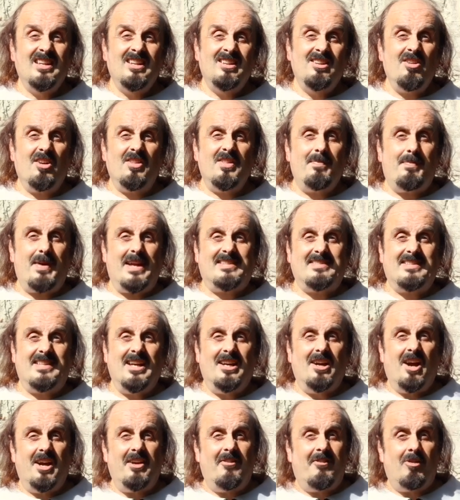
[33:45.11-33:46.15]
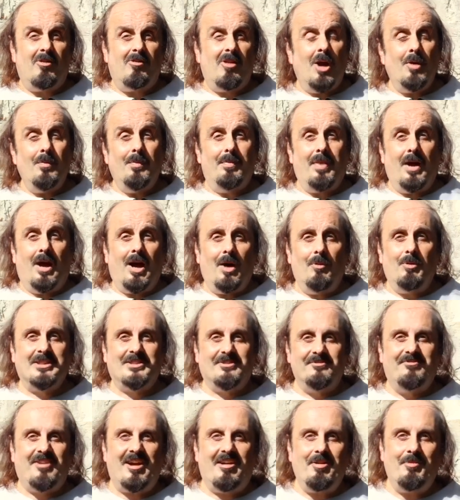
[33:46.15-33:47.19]
Not the best thing I ever wrote, but I
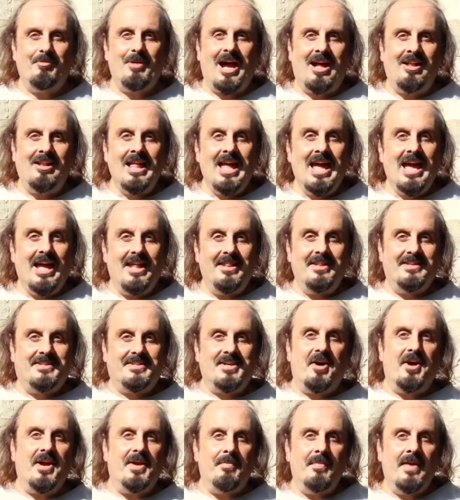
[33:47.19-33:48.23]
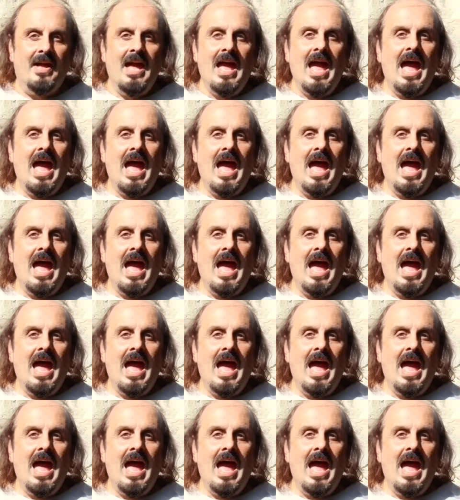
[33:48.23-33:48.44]
wasn't very well at the time.